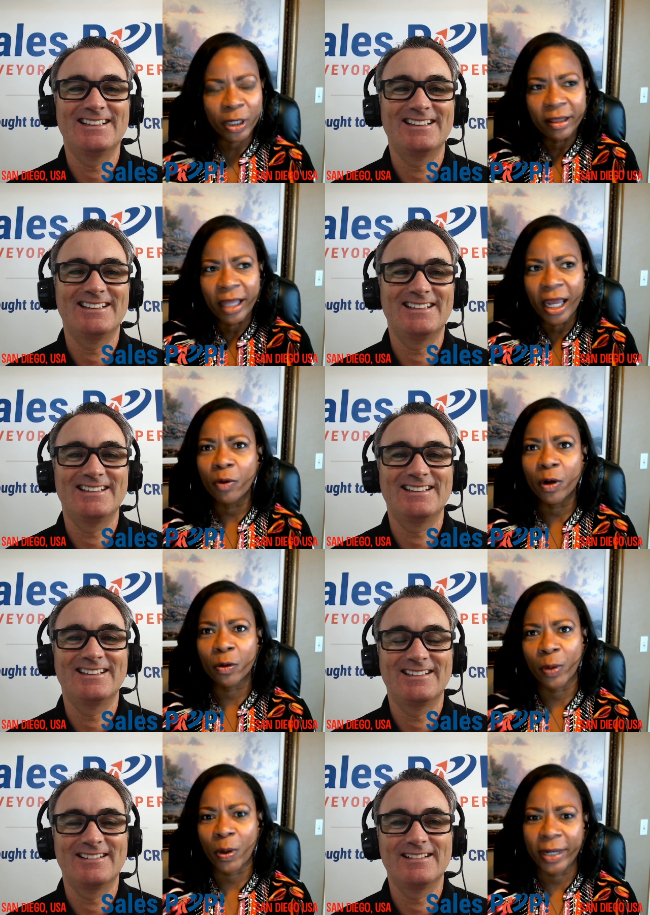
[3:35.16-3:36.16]
Speaker 1: when they were
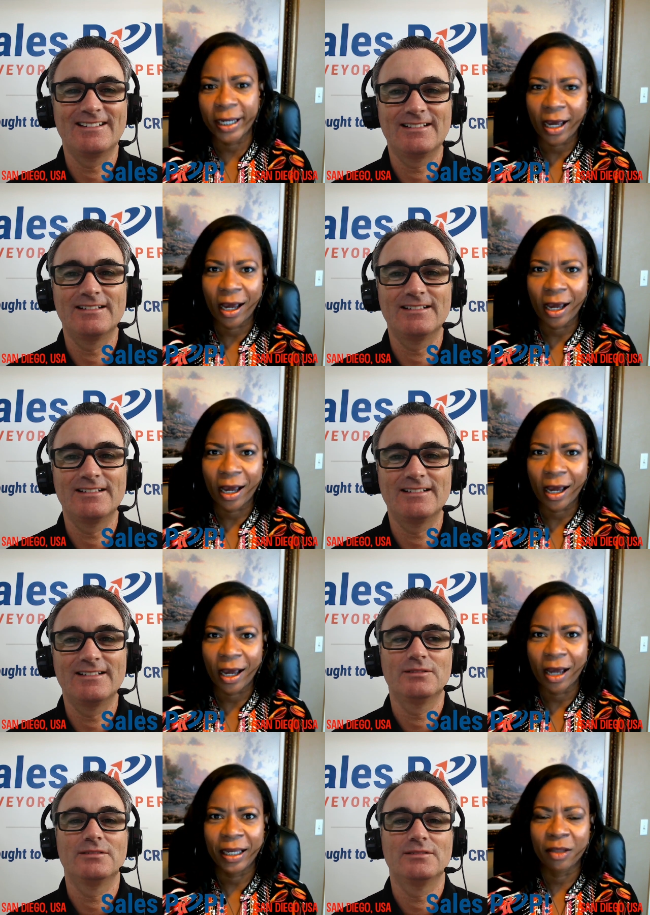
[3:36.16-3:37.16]
growing up
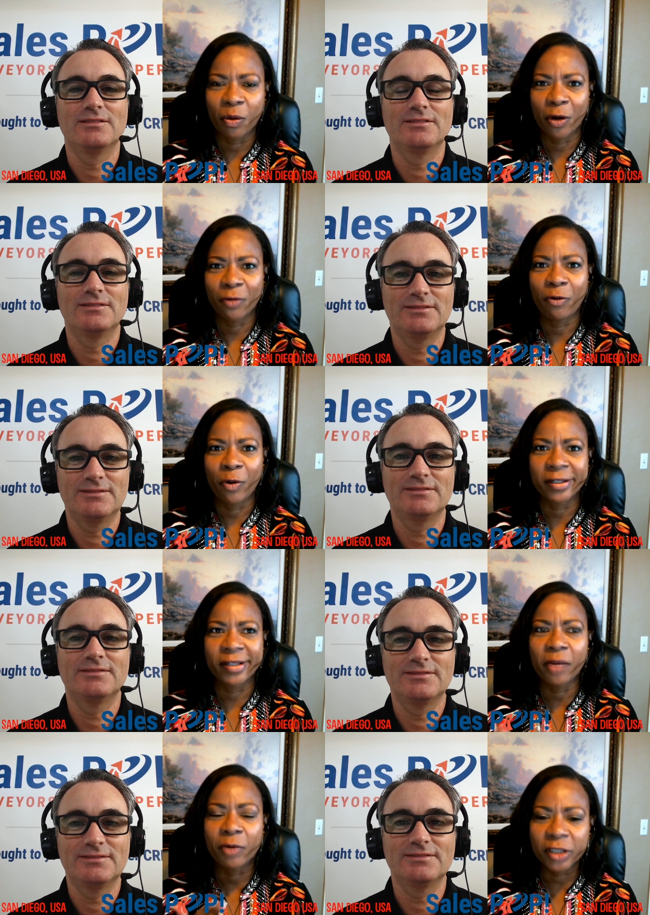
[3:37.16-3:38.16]
in the
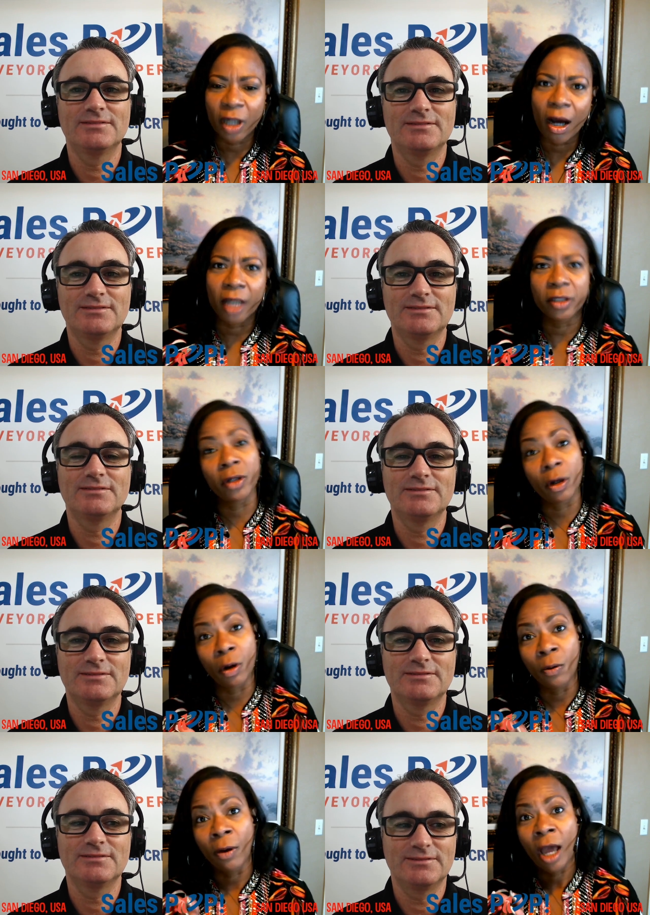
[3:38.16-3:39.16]
workforce, they were taught, you
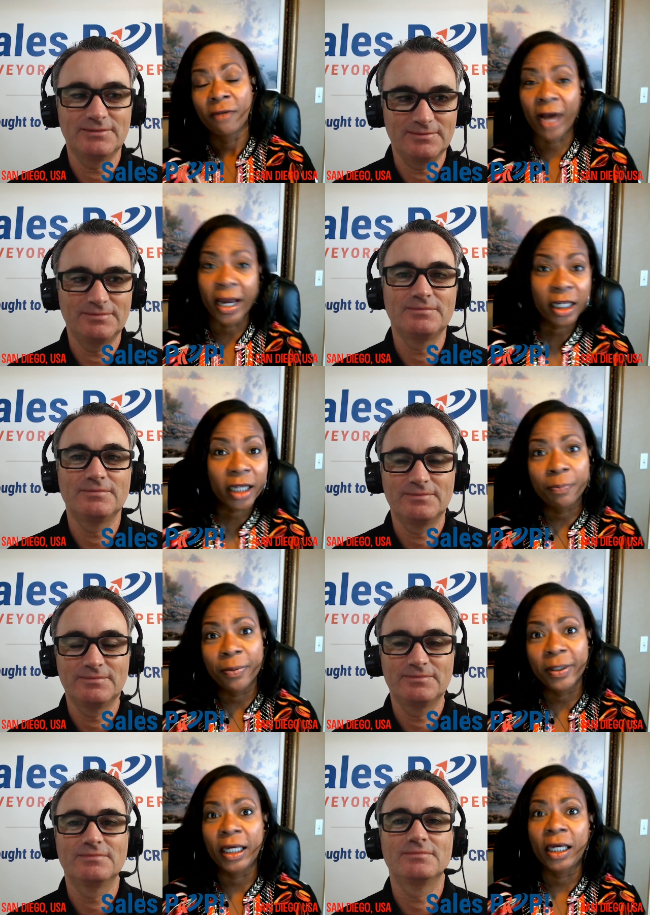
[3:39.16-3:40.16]
go find a
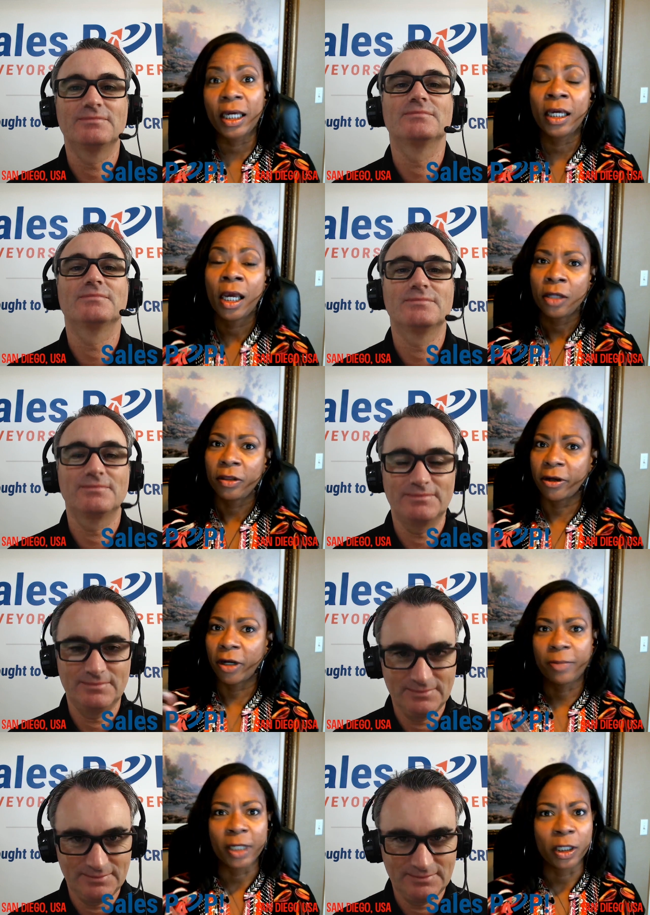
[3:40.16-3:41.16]
company, they're
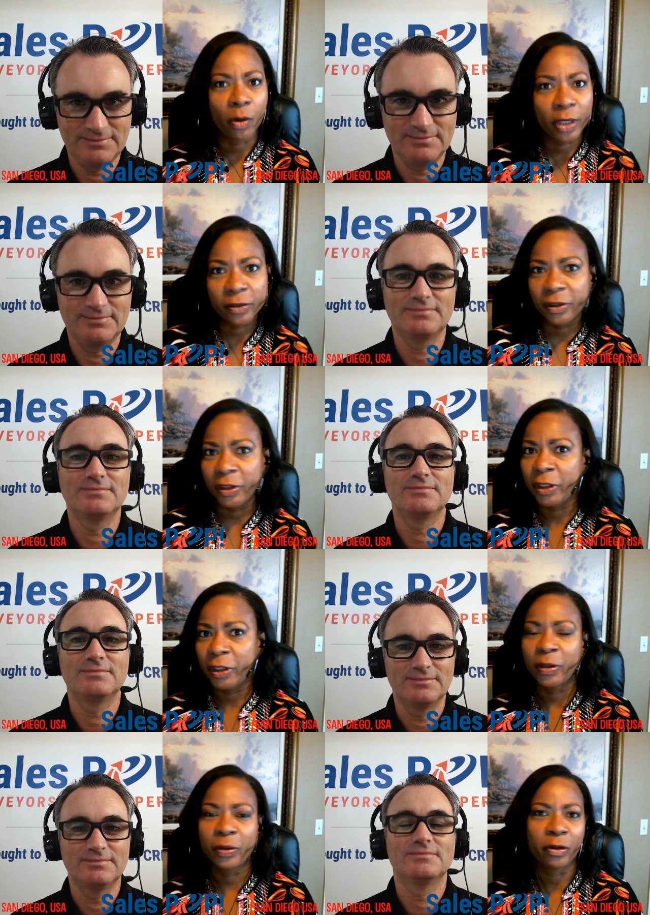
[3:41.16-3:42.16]
going to be loyal to
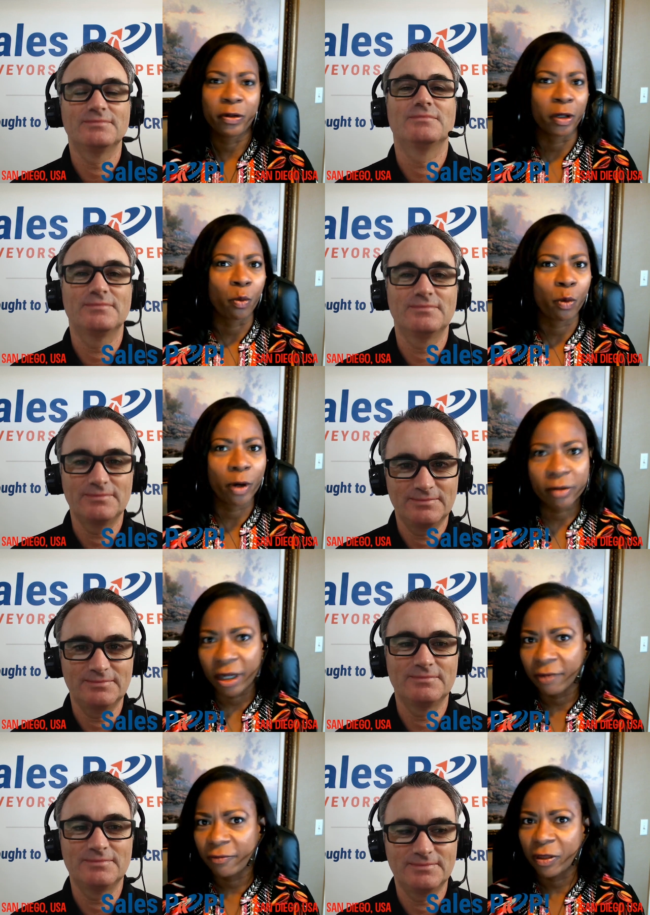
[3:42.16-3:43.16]
you, you're going to work
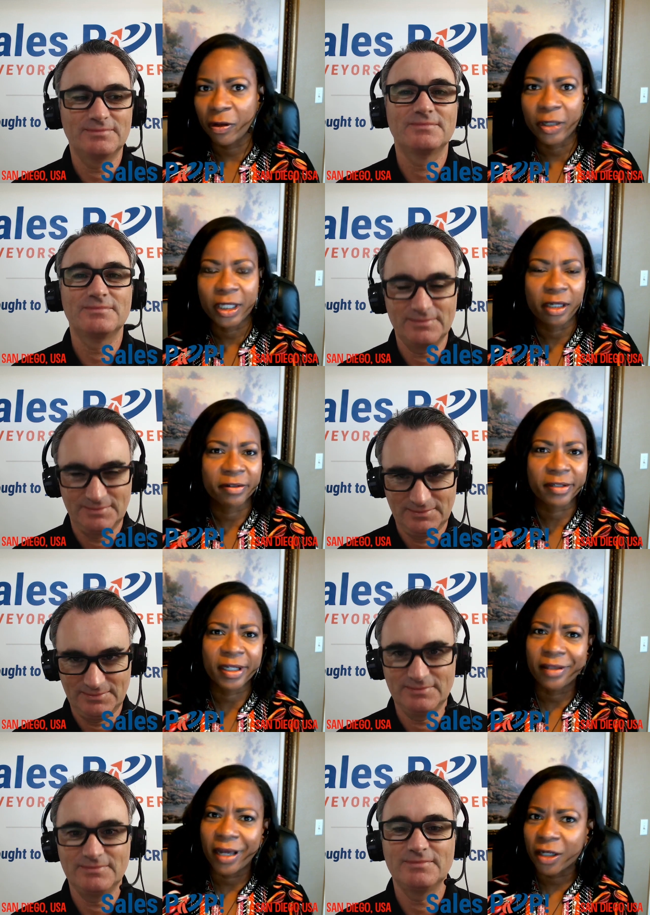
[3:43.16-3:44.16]
there for 30 years,
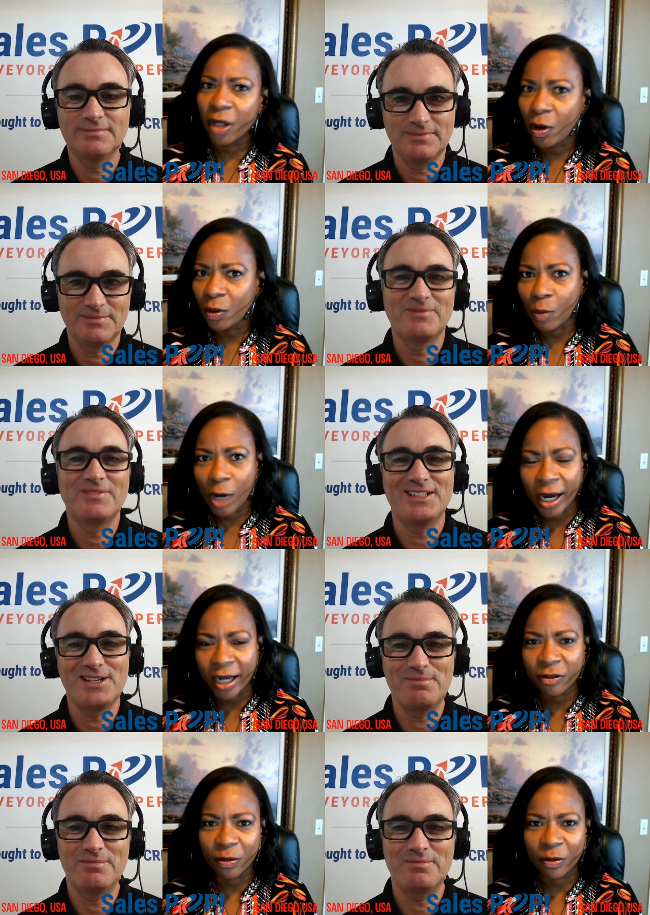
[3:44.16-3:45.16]
get that gold
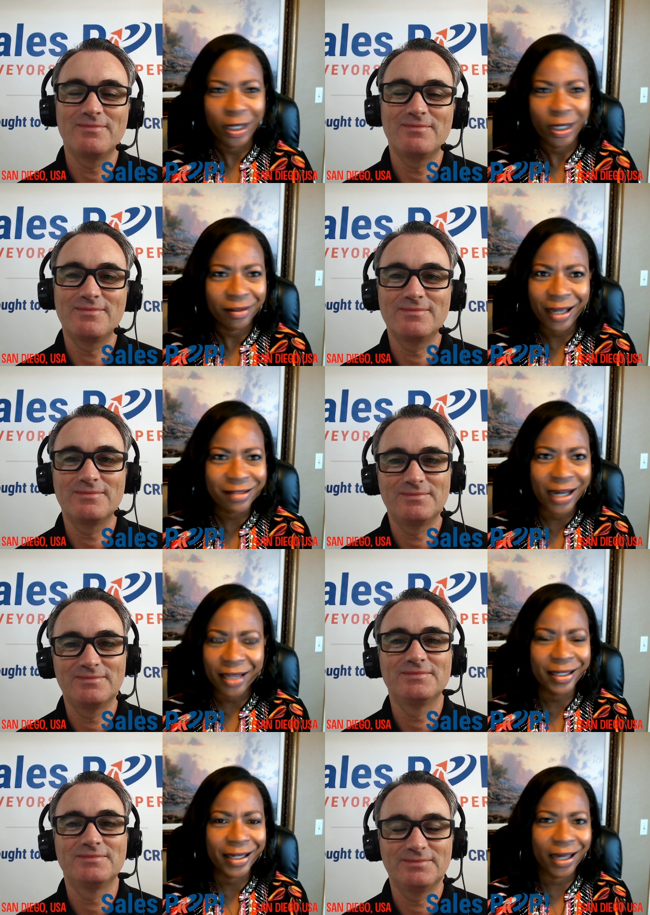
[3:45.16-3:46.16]
watch. Yep. Well, that's
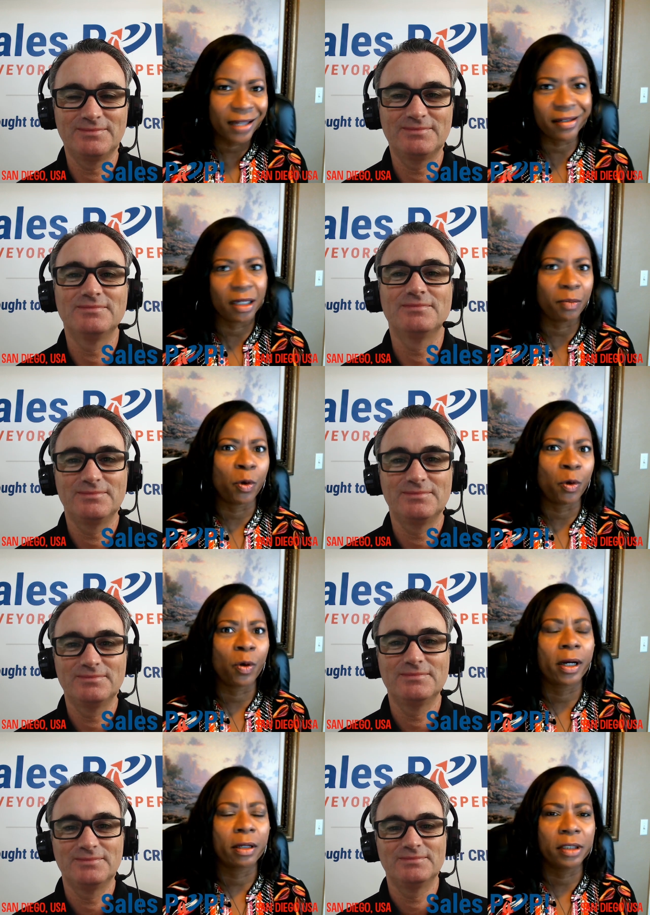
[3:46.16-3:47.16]
not the case
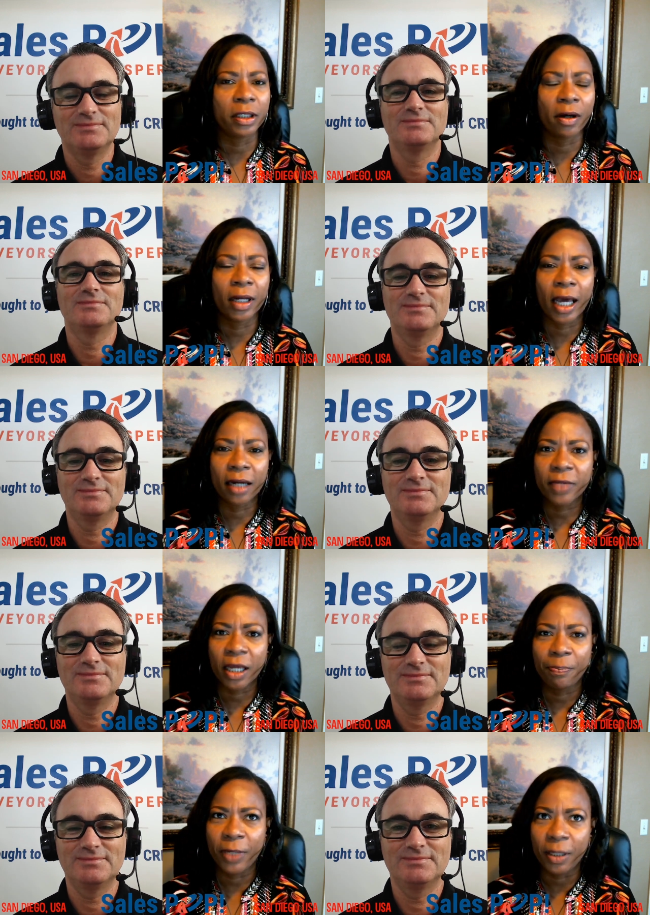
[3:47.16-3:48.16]
anymore. You know, a lot of
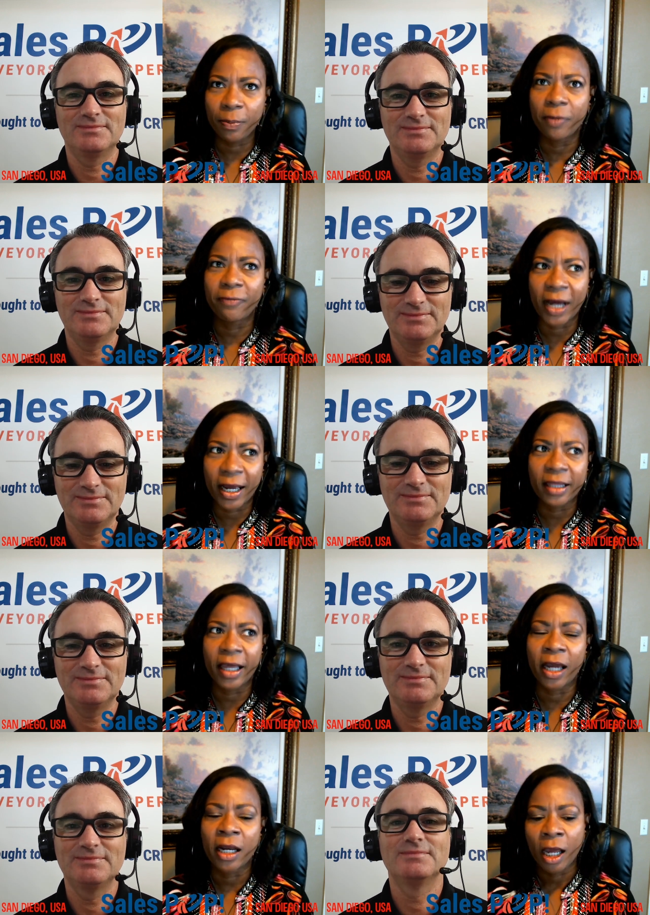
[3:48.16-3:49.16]
people find
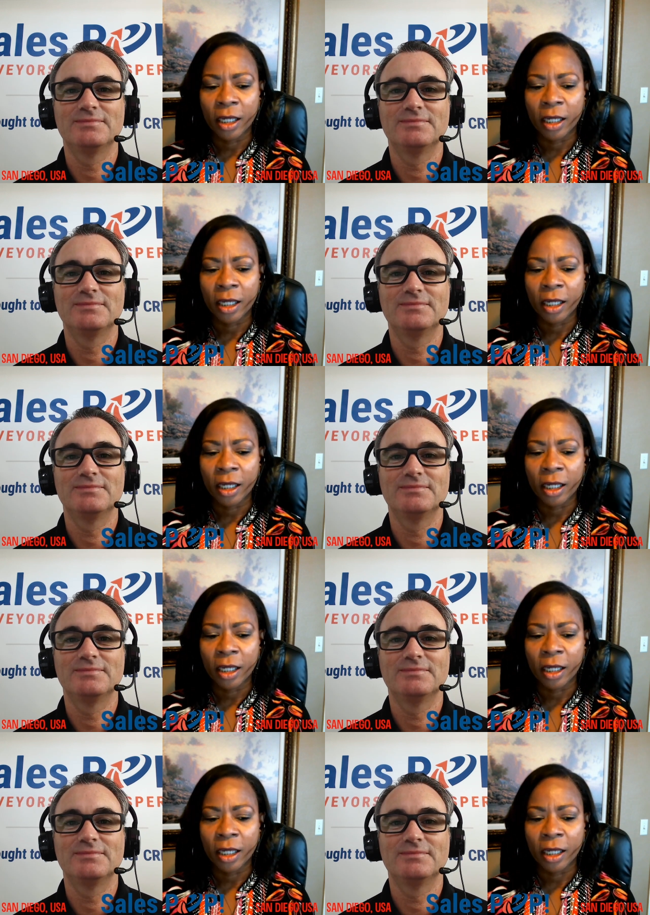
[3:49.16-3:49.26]
that